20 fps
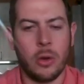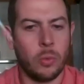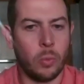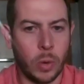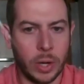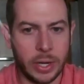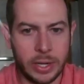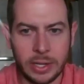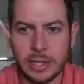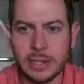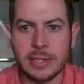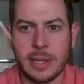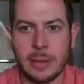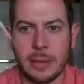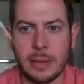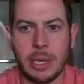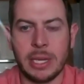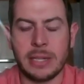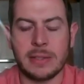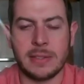what it is
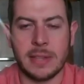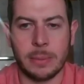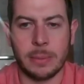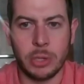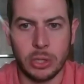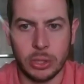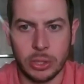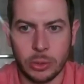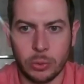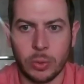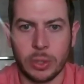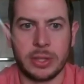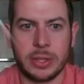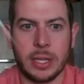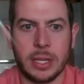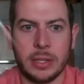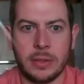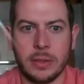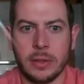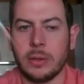that makes them good at what
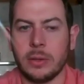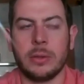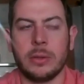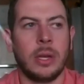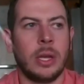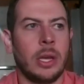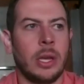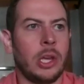they do.